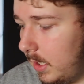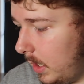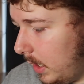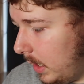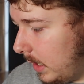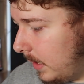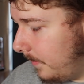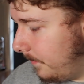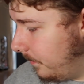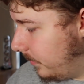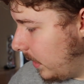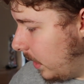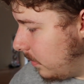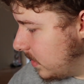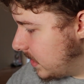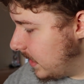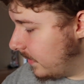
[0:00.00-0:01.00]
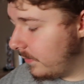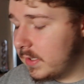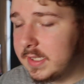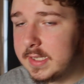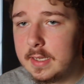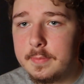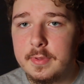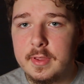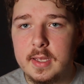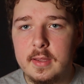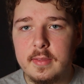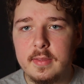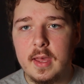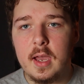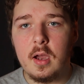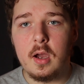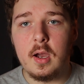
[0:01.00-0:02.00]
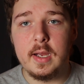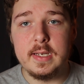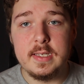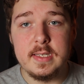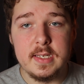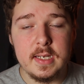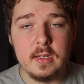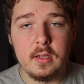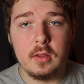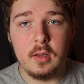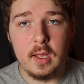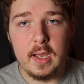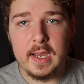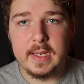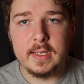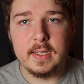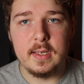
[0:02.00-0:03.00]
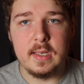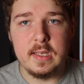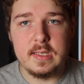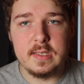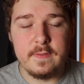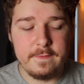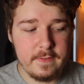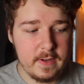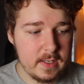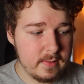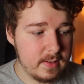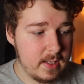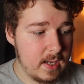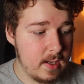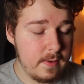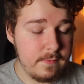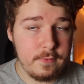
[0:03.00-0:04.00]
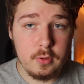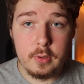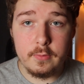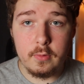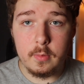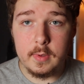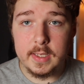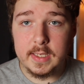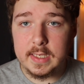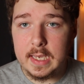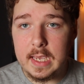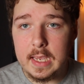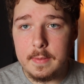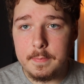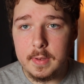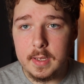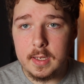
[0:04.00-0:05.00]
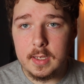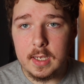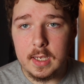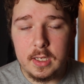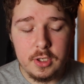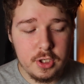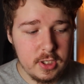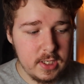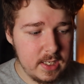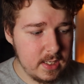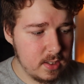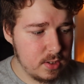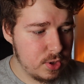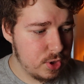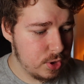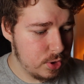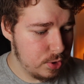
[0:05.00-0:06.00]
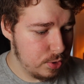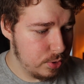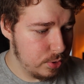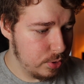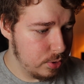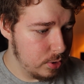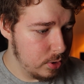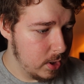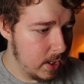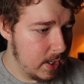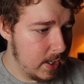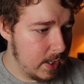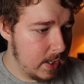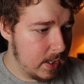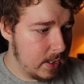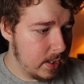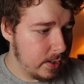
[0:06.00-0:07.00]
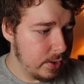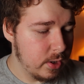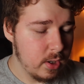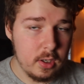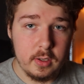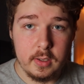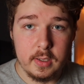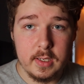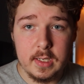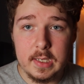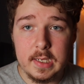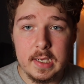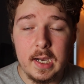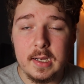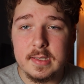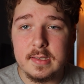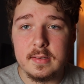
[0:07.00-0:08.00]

That was definitely something that I did like, is the fact that if you ever went camping and you needed to, you know, cut